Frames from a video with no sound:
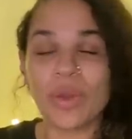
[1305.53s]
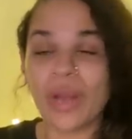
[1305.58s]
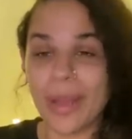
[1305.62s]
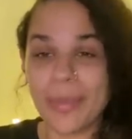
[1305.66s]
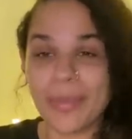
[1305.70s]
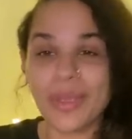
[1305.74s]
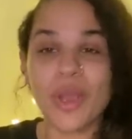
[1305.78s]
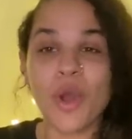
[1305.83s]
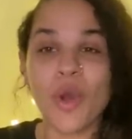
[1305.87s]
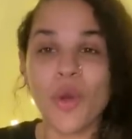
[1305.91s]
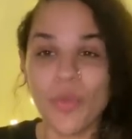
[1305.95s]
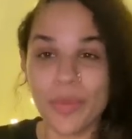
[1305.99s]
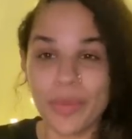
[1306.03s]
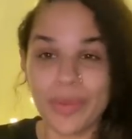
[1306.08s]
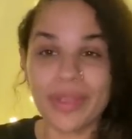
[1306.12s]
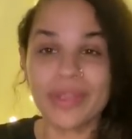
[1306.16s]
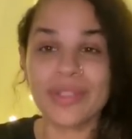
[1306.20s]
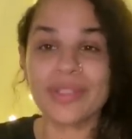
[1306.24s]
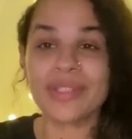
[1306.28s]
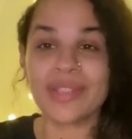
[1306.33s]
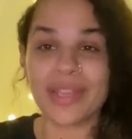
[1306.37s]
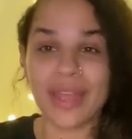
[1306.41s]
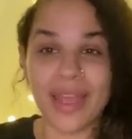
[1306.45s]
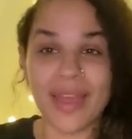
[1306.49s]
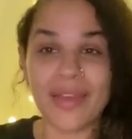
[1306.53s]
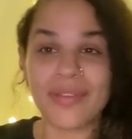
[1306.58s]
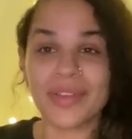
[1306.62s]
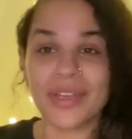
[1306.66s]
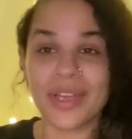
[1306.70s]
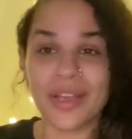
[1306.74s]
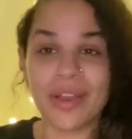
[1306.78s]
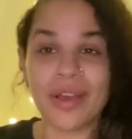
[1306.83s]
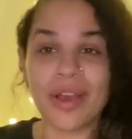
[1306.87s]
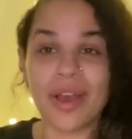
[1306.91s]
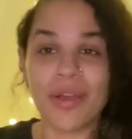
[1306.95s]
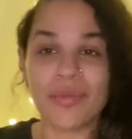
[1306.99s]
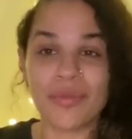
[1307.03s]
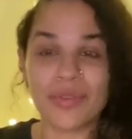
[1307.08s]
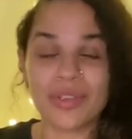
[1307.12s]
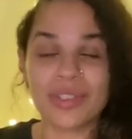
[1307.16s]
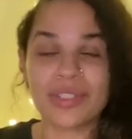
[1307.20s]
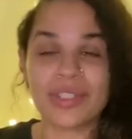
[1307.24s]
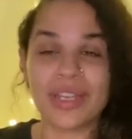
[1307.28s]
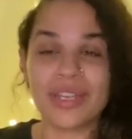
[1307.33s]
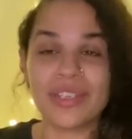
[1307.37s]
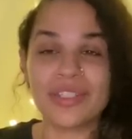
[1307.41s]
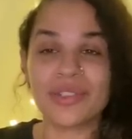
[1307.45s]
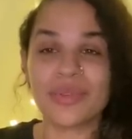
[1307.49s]
be open to having a
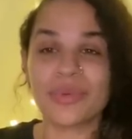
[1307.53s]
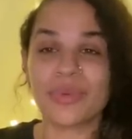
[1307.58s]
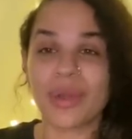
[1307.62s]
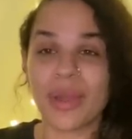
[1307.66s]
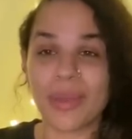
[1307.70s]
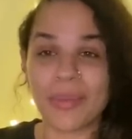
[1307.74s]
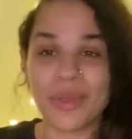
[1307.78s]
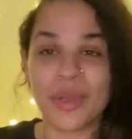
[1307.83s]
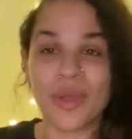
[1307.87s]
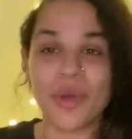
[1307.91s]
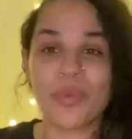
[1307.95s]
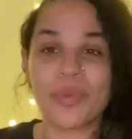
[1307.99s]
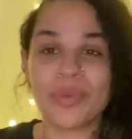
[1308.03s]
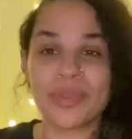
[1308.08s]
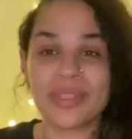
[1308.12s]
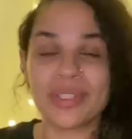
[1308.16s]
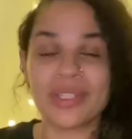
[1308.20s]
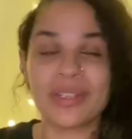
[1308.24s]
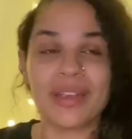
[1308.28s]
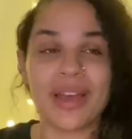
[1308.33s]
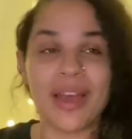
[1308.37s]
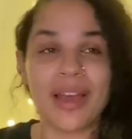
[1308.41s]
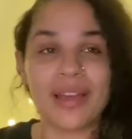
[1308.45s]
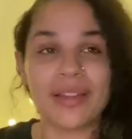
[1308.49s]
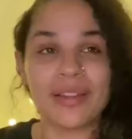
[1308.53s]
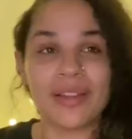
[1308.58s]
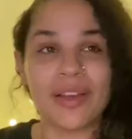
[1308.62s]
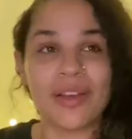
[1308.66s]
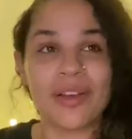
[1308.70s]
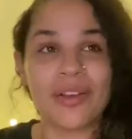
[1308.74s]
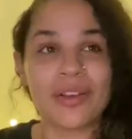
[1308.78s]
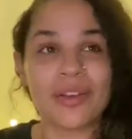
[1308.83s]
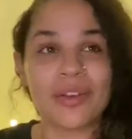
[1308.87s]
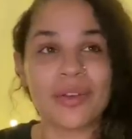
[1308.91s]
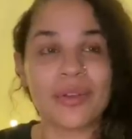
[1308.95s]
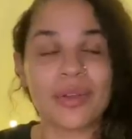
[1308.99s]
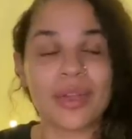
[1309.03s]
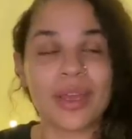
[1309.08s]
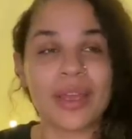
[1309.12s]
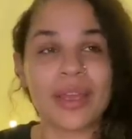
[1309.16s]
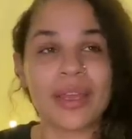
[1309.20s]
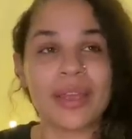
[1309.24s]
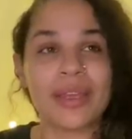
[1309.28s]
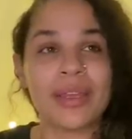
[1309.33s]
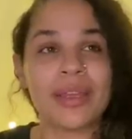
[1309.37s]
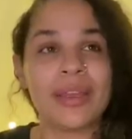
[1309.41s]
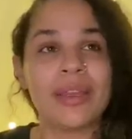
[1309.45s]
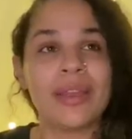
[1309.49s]
conversation? Would I be open to dialogue?
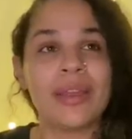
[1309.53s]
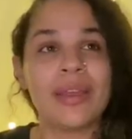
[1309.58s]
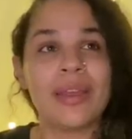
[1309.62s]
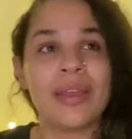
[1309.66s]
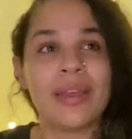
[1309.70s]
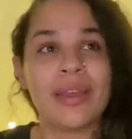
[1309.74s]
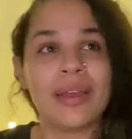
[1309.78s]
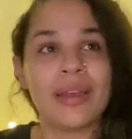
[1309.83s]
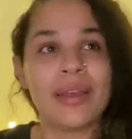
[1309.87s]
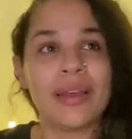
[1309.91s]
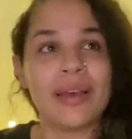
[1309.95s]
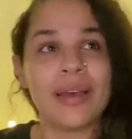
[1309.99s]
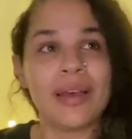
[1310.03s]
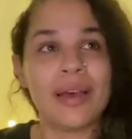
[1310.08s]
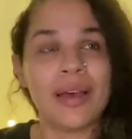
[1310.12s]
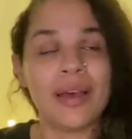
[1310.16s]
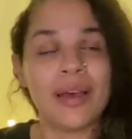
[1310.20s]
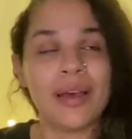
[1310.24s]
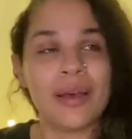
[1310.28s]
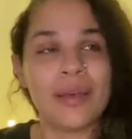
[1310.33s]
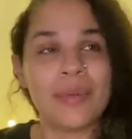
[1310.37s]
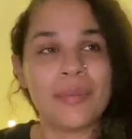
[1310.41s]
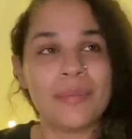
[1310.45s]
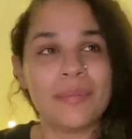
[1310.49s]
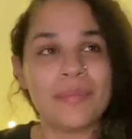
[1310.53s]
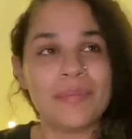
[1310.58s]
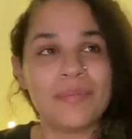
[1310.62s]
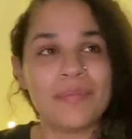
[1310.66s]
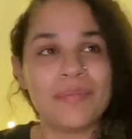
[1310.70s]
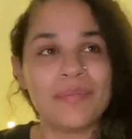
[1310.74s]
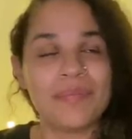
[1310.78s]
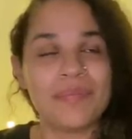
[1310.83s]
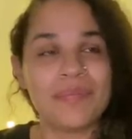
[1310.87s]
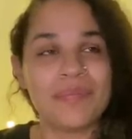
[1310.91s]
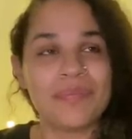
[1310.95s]
Okay. And